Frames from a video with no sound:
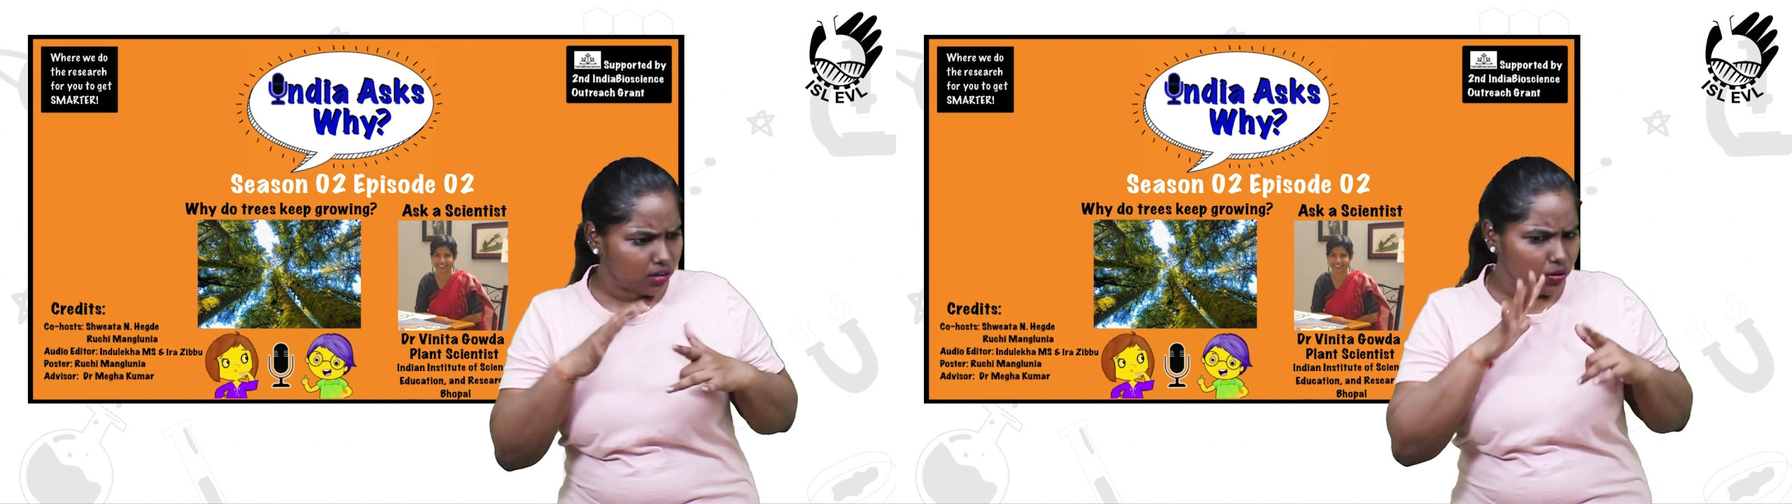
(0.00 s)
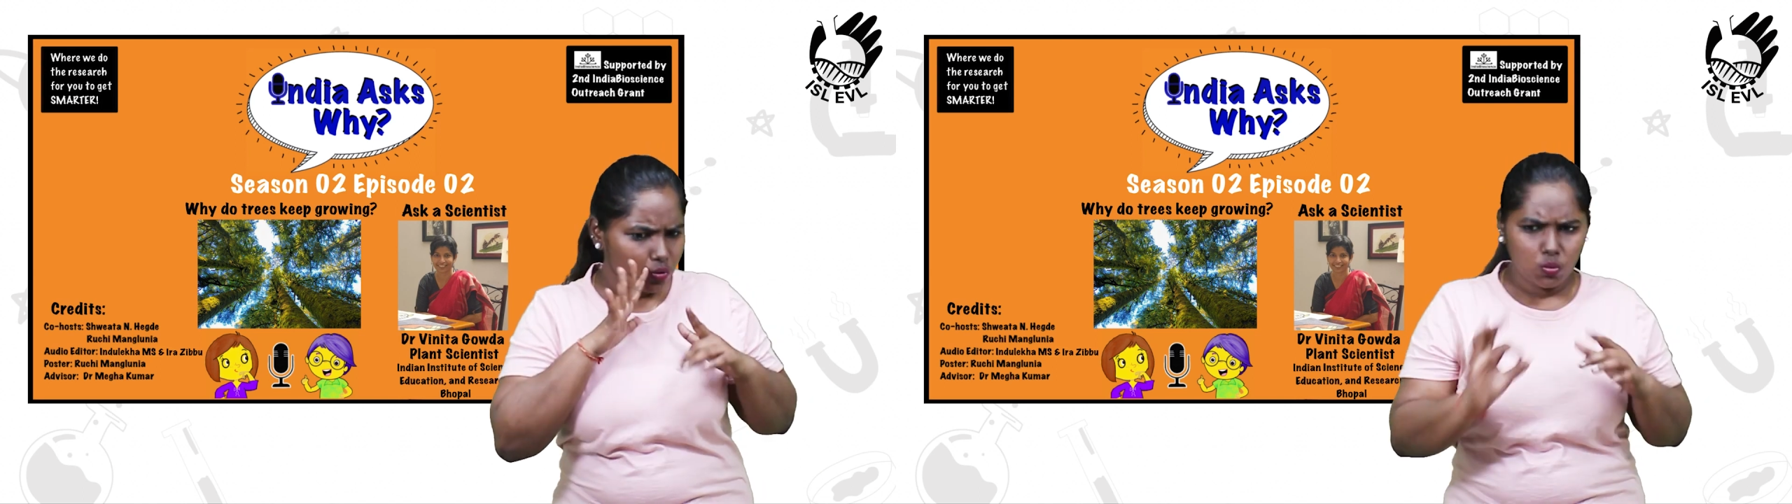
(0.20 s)

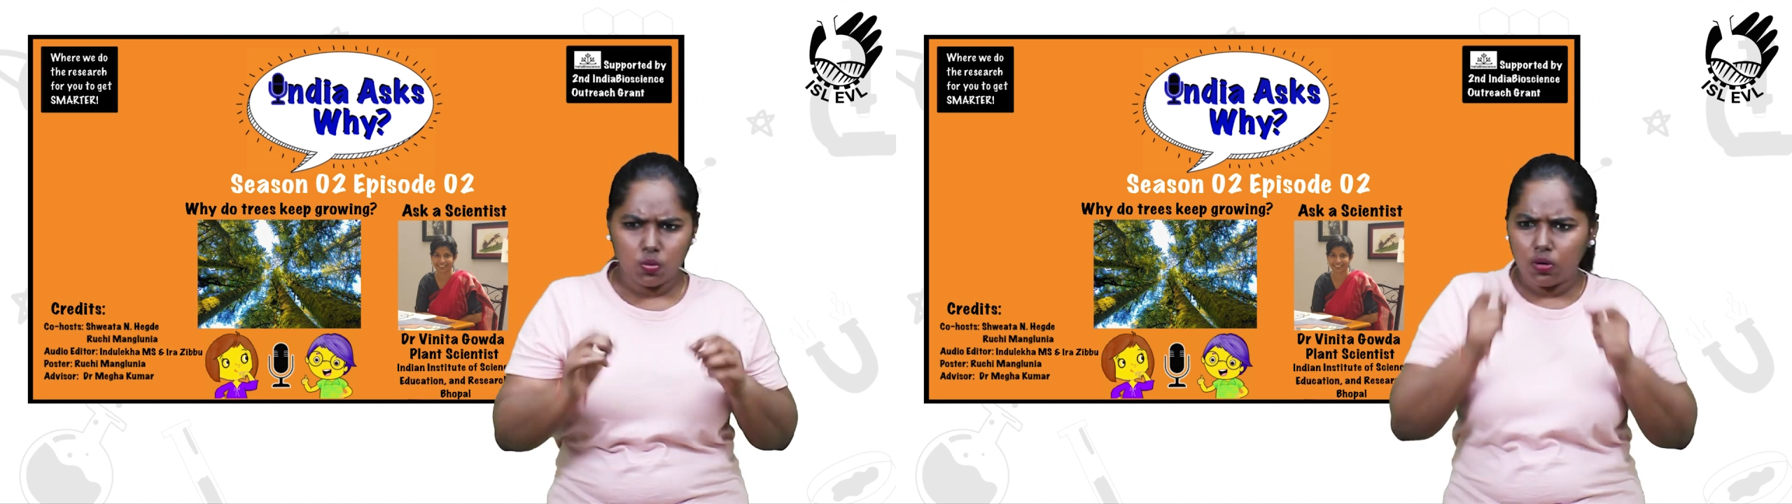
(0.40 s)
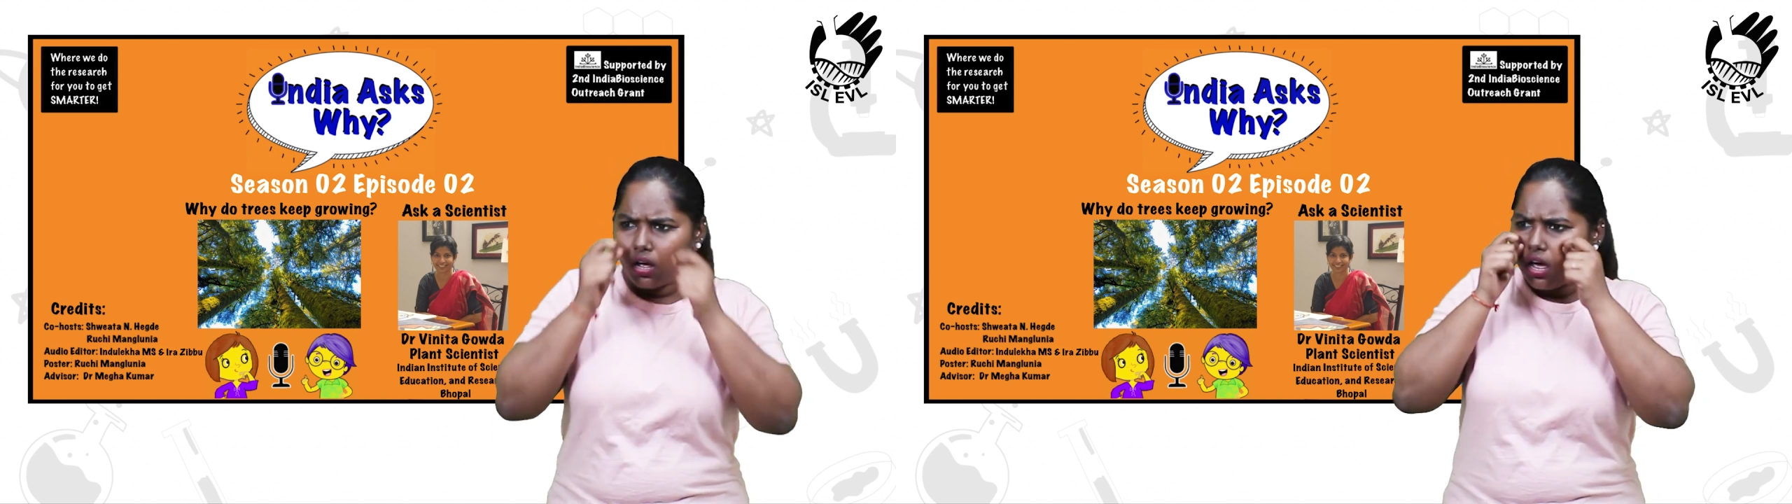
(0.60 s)

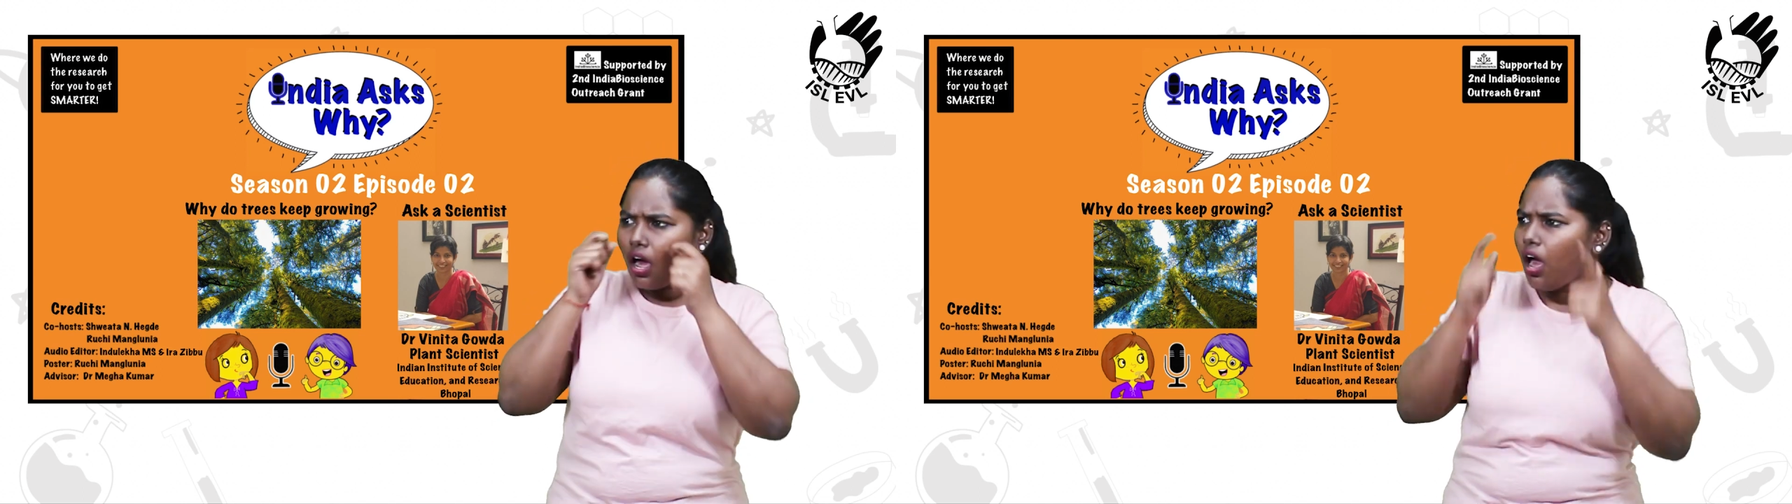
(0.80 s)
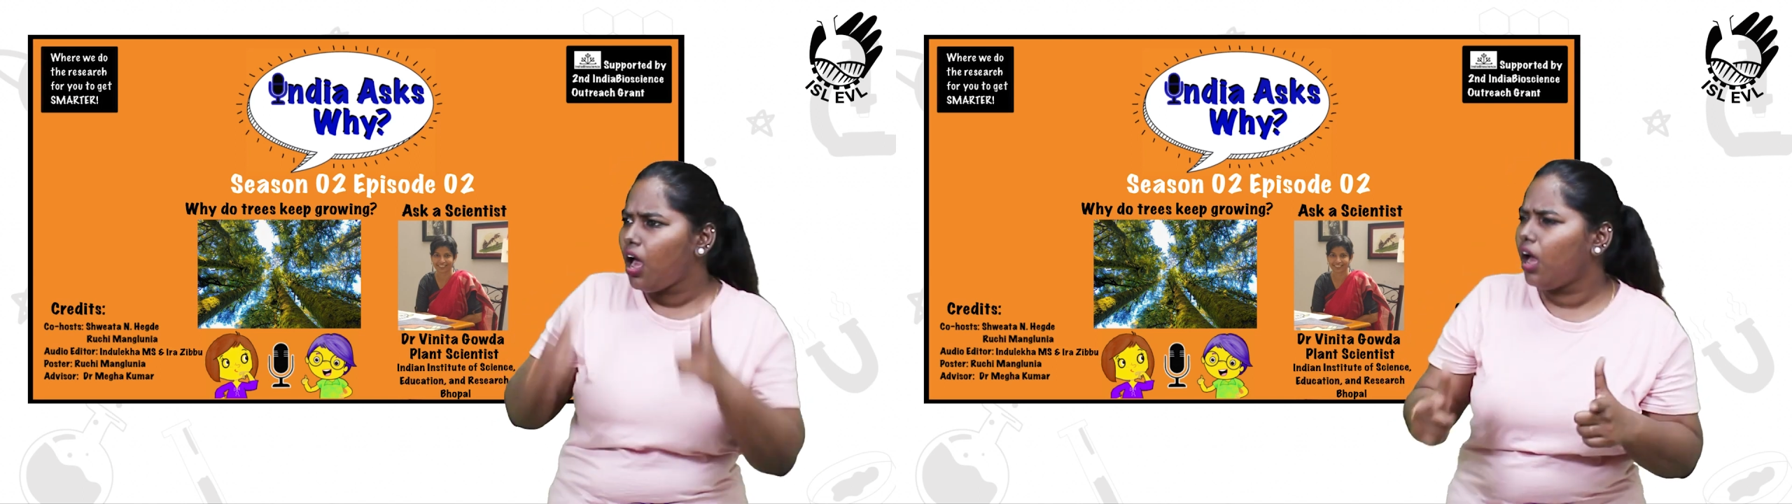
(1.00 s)
trees
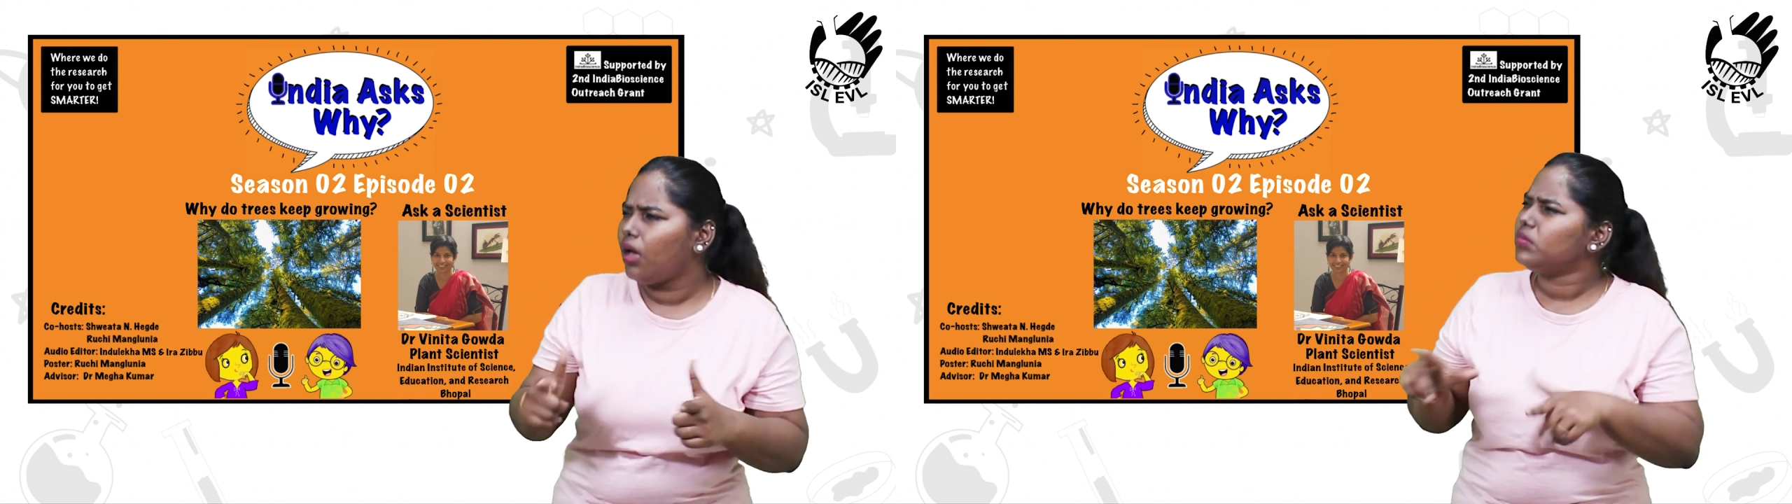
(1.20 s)
just keep